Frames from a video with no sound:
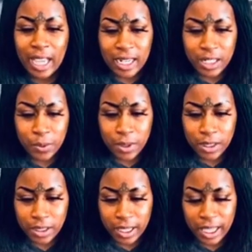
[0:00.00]
I just wanted
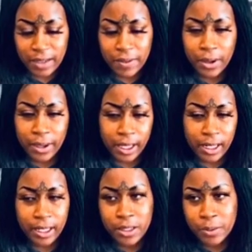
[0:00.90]
to, even though
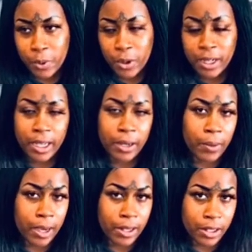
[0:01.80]
healing is important and
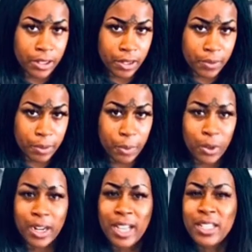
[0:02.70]
grounding yourself is
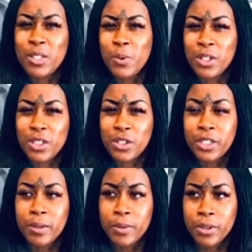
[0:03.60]
important, I just wanted to
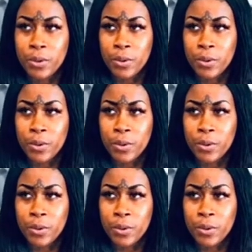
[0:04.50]
share with you,